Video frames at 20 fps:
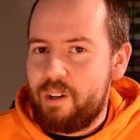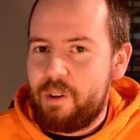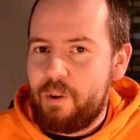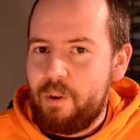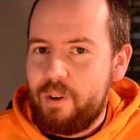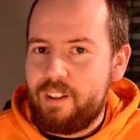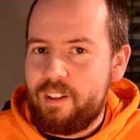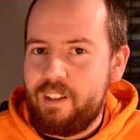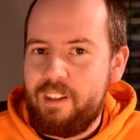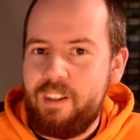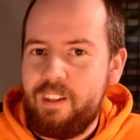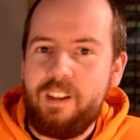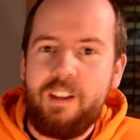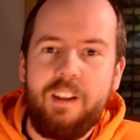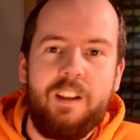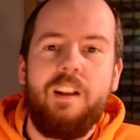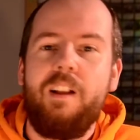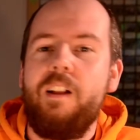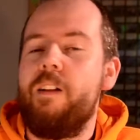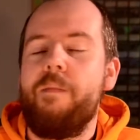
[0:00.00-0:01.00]
quickly.
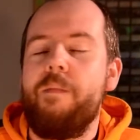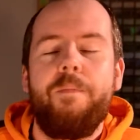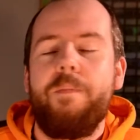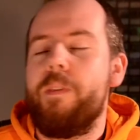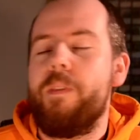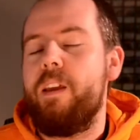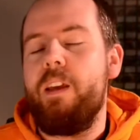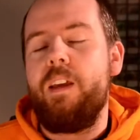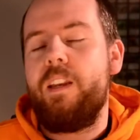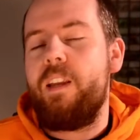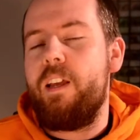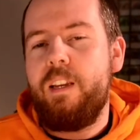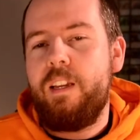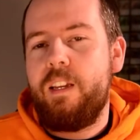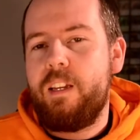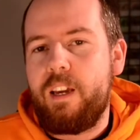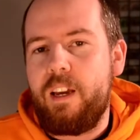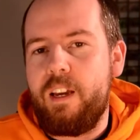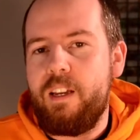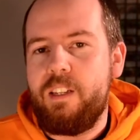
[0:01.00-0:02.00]
In any
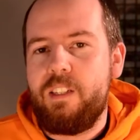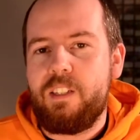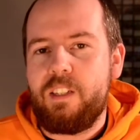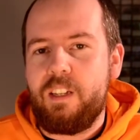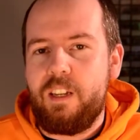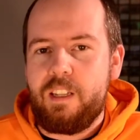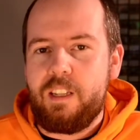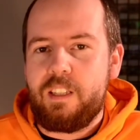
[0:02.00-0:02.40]
case, it's